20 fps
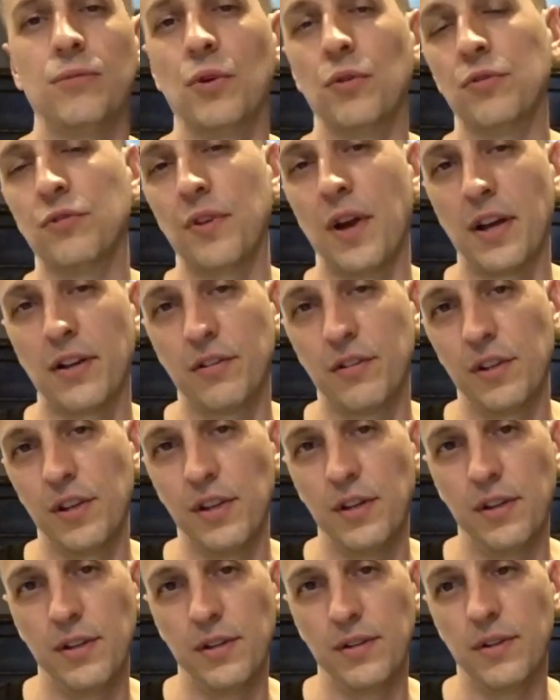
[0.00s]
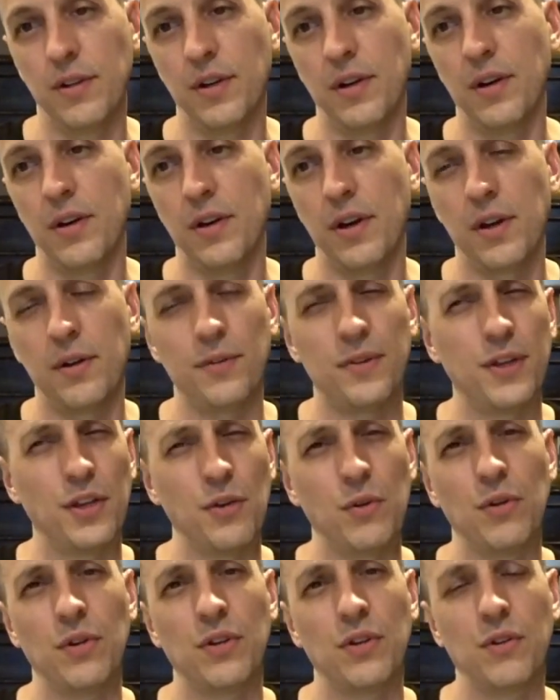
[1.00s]
those are actually, uh, I don't think
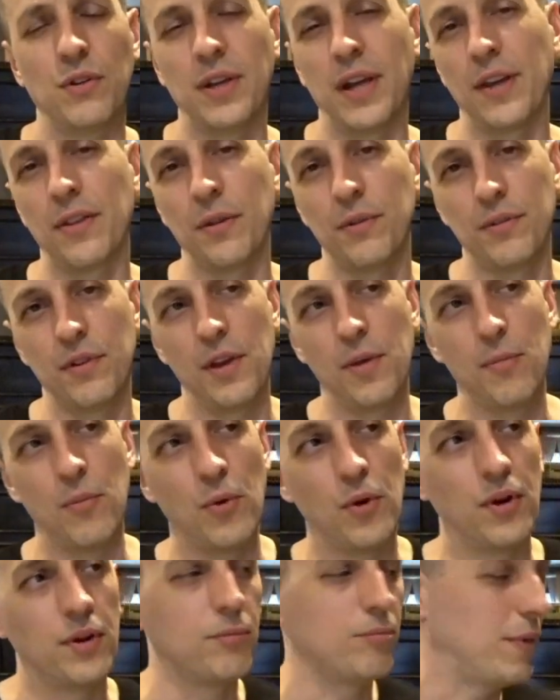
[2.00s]
you can get those anymore.